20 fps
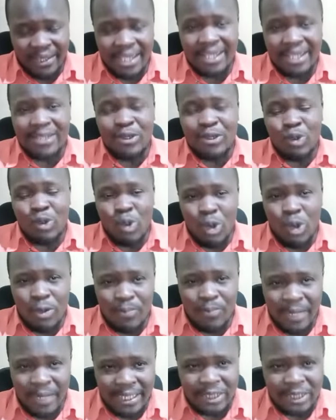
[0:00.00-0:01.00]
Thank you.
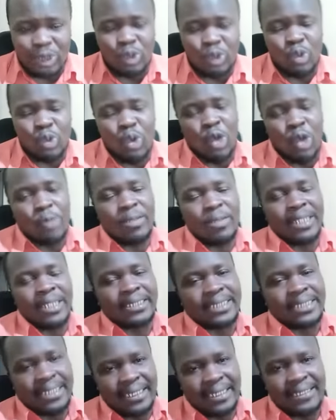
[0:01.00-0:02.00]
God bless you. God
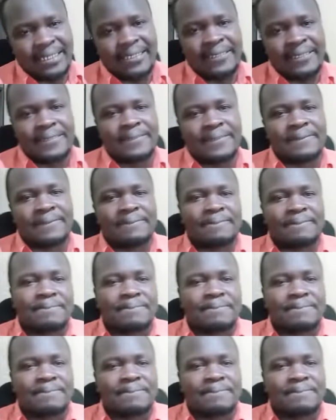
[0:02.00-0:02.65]
bless Kenya.